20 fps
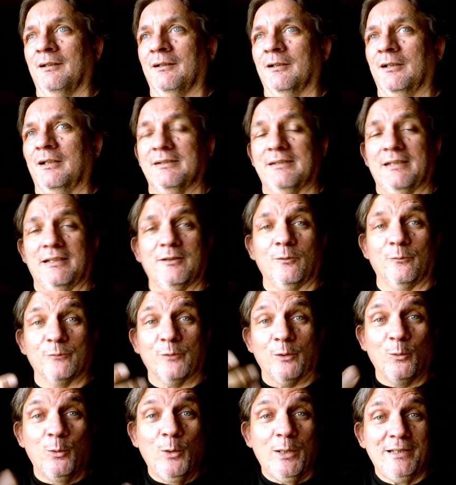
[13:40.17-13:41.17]
Because I don't
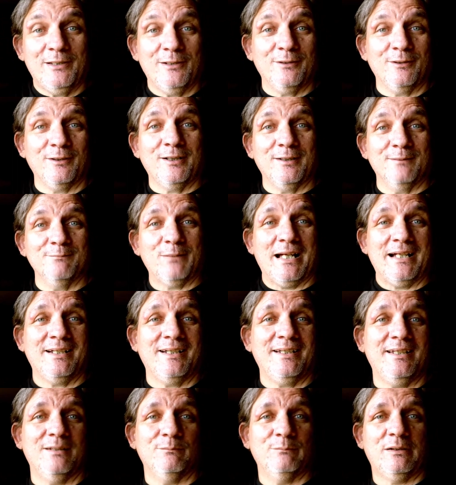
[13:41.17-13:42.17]
know when you're going to come back again.